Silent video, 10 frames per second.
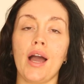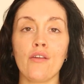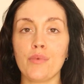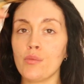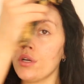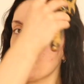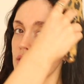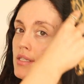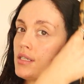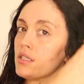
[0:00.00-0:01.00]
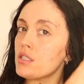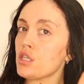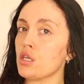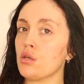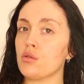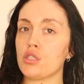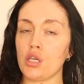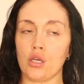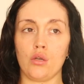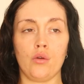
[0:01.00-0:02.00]
I've been wanting to
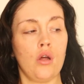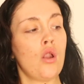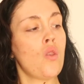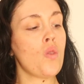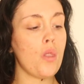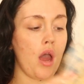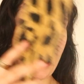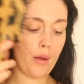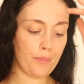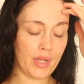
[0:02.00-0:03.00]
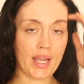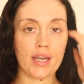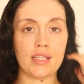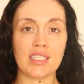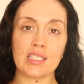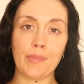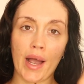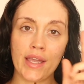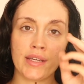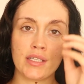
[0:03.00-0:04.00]
do like an
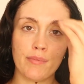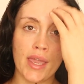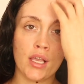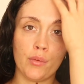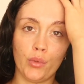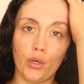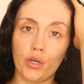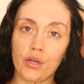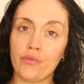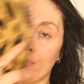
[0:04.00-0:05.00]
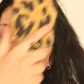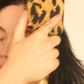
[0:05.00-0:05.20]
inspired makeup look for a